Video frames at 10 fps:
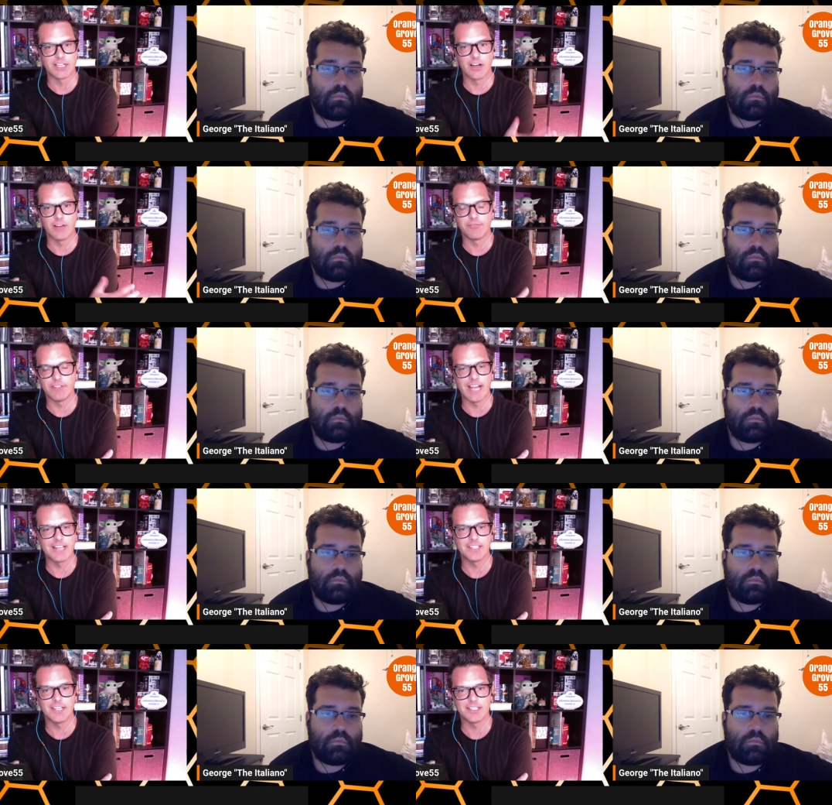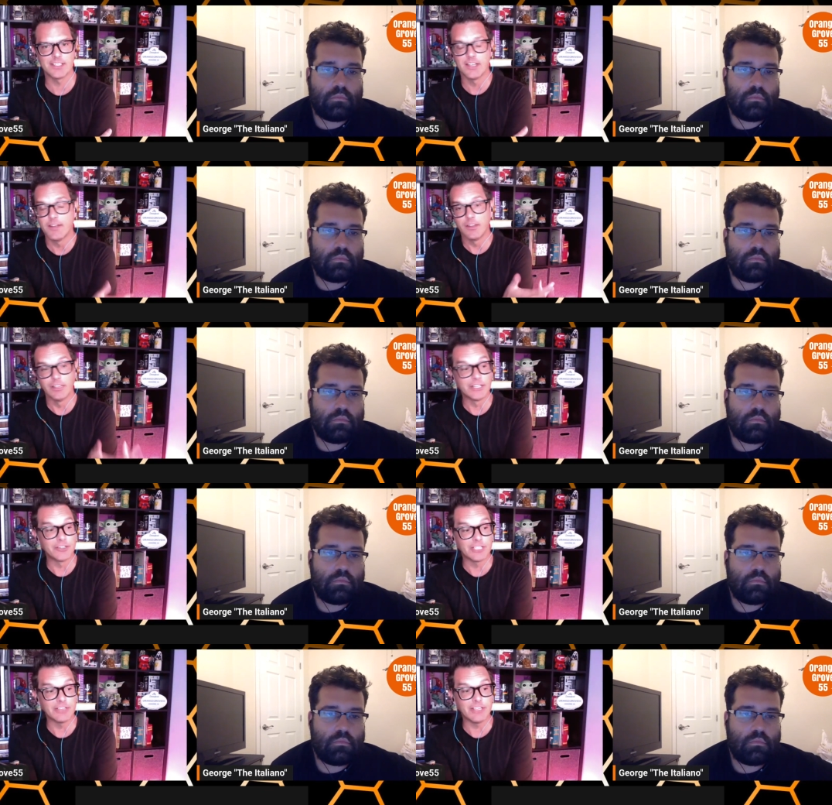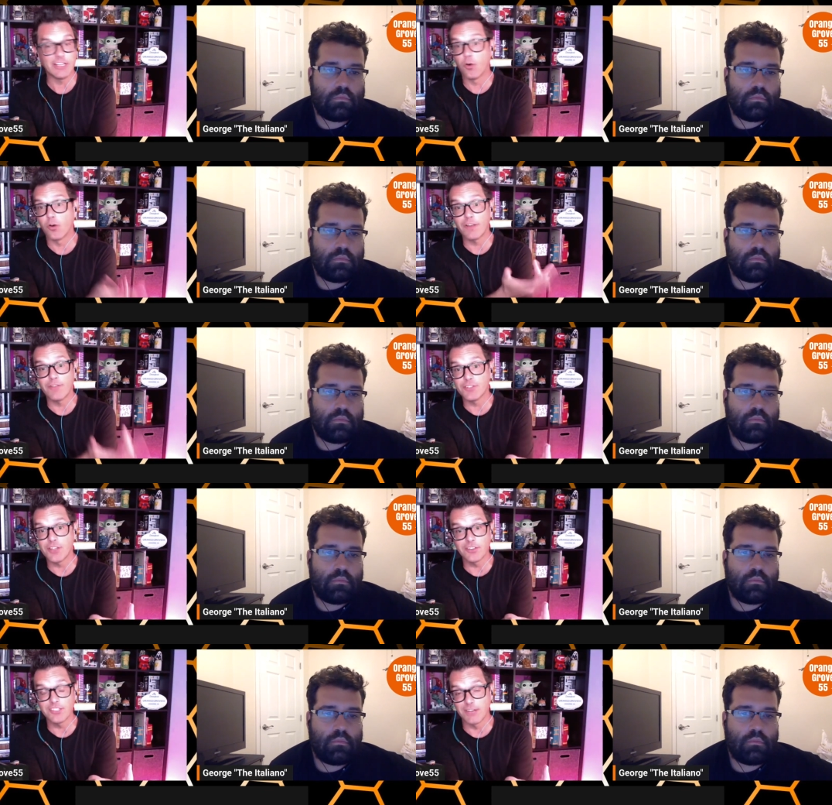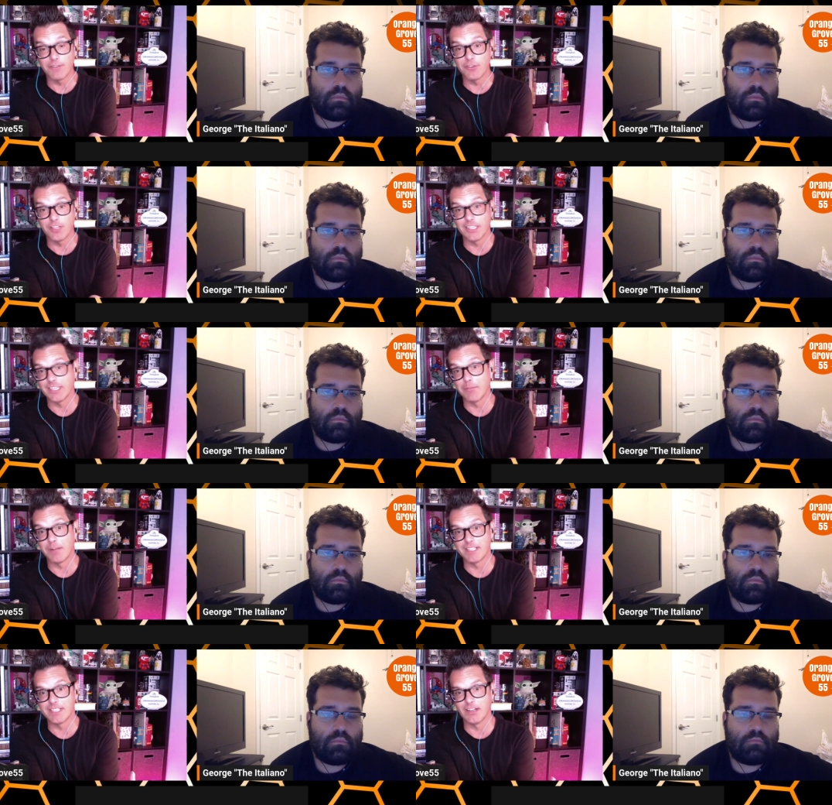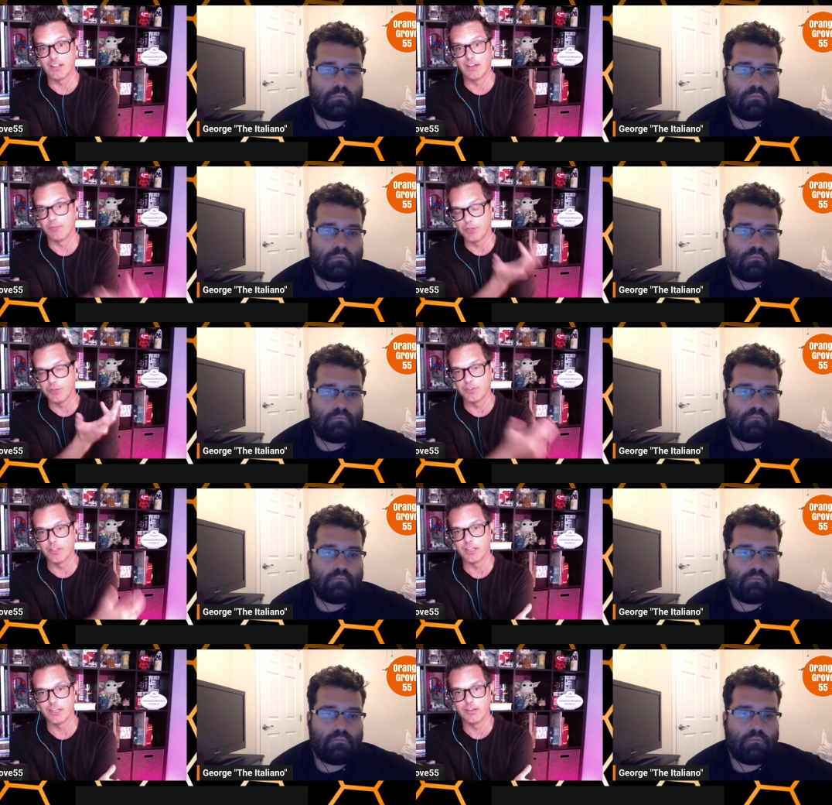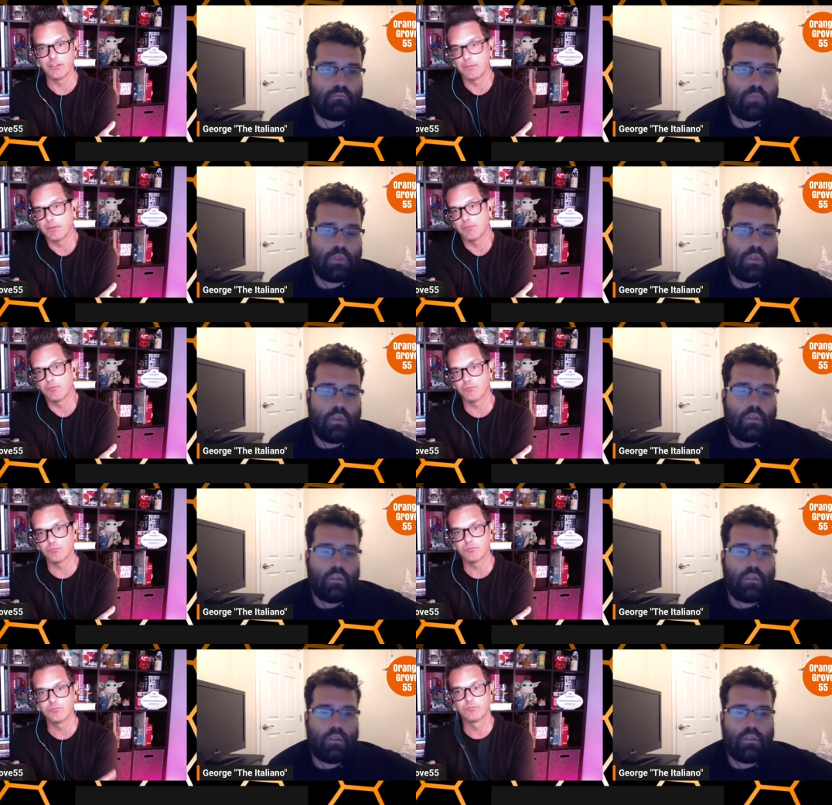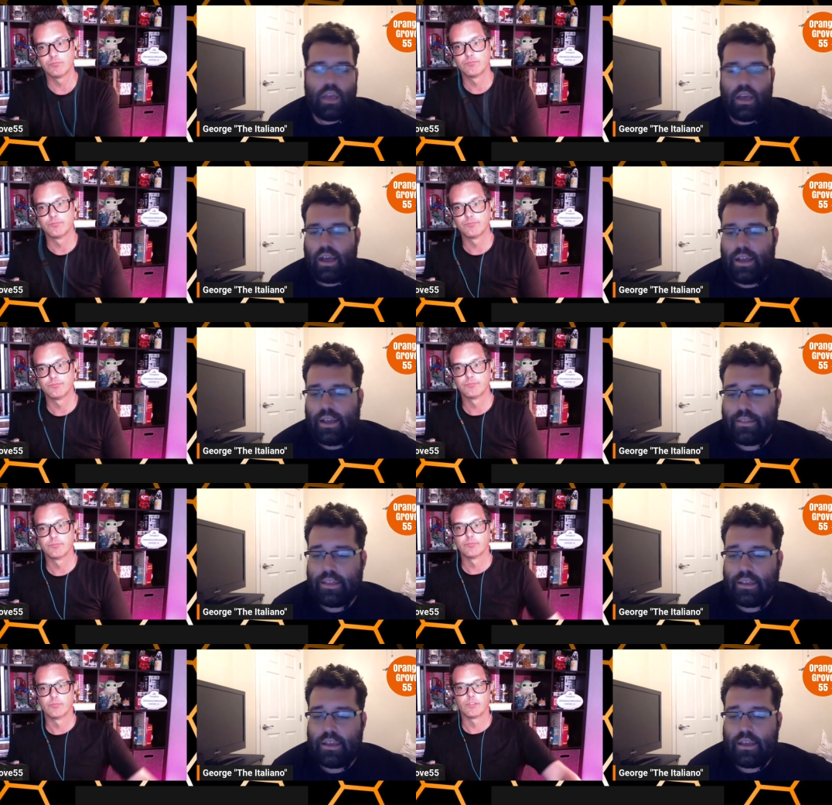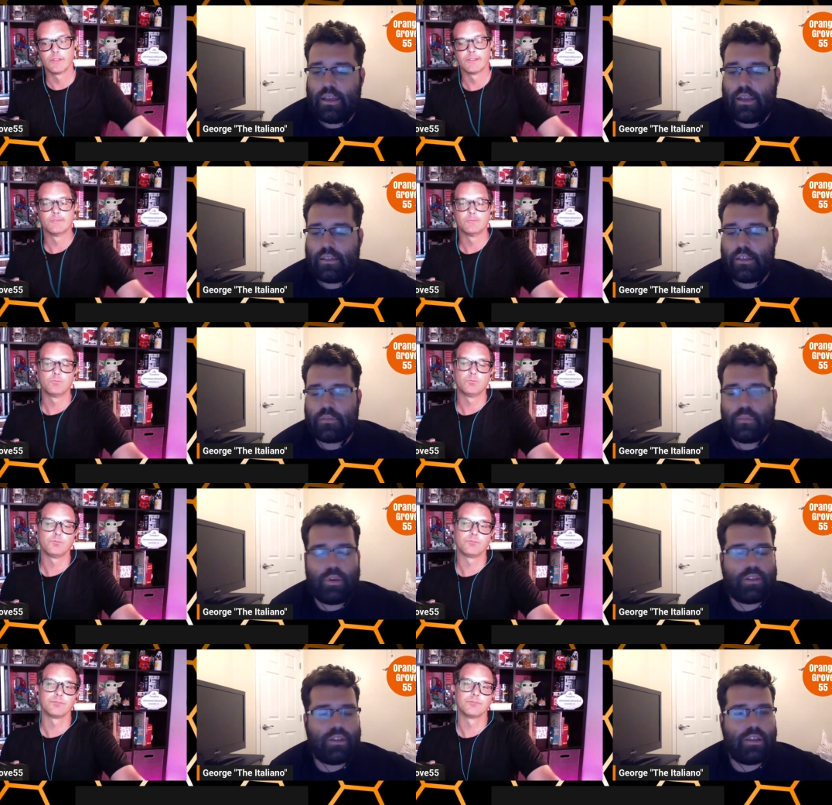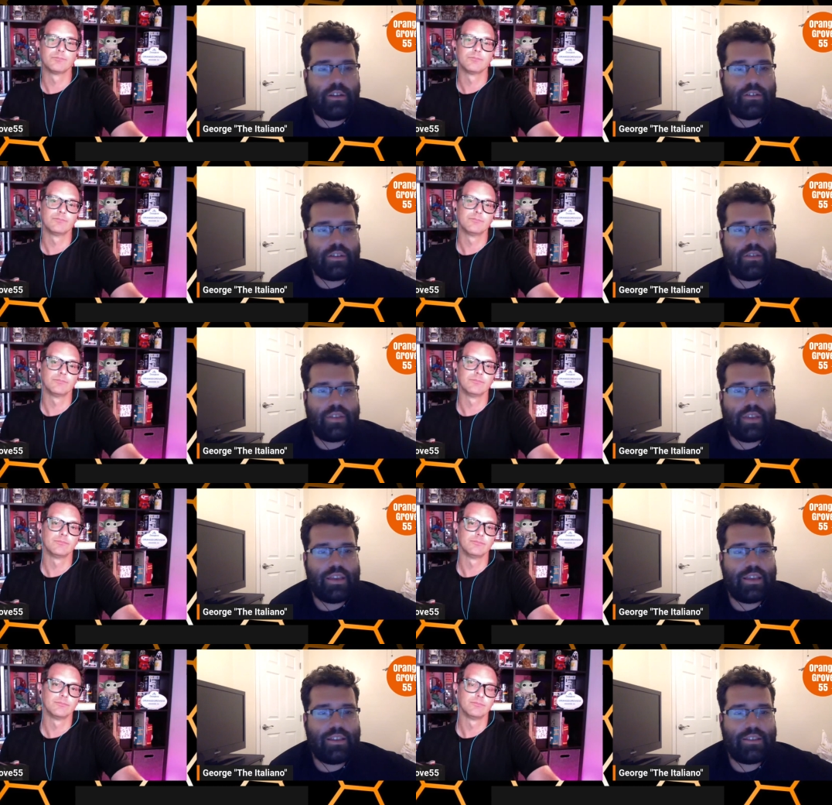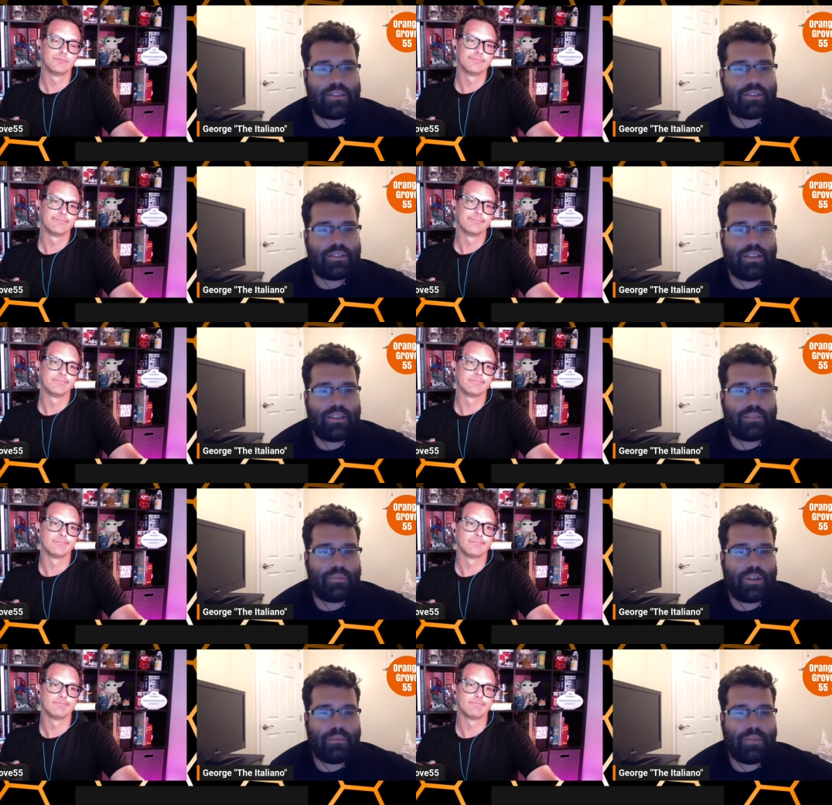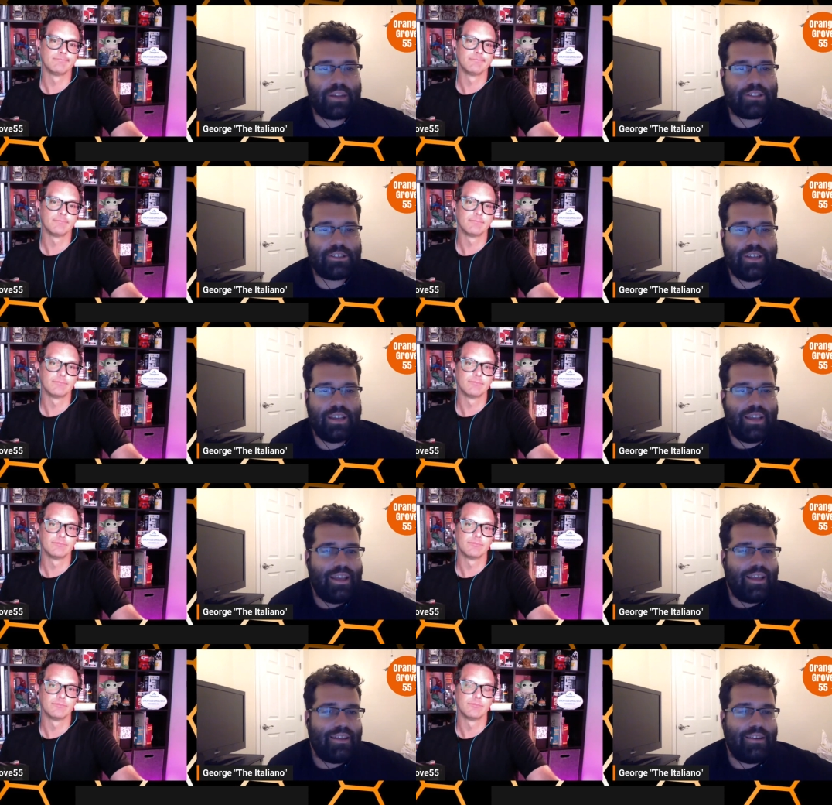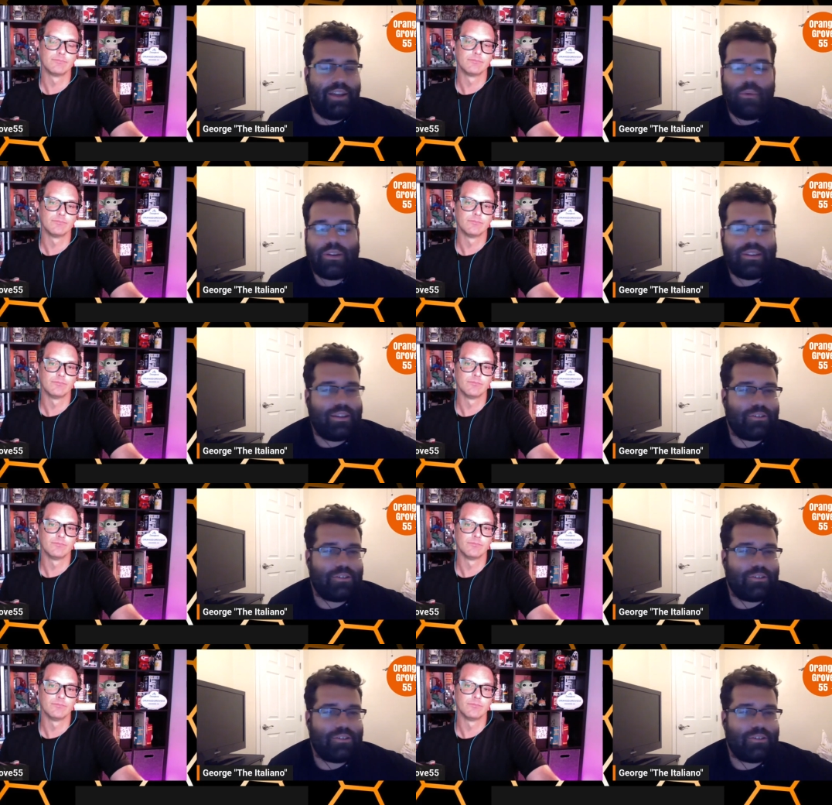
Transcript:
Speaker 1: off assets, linear TV, or if there's other stuff you think that they might sell off? What do you think? You know, I mean,
Speaker 2: yeah, I, I think at this point, linear TV is is pretty much no one cares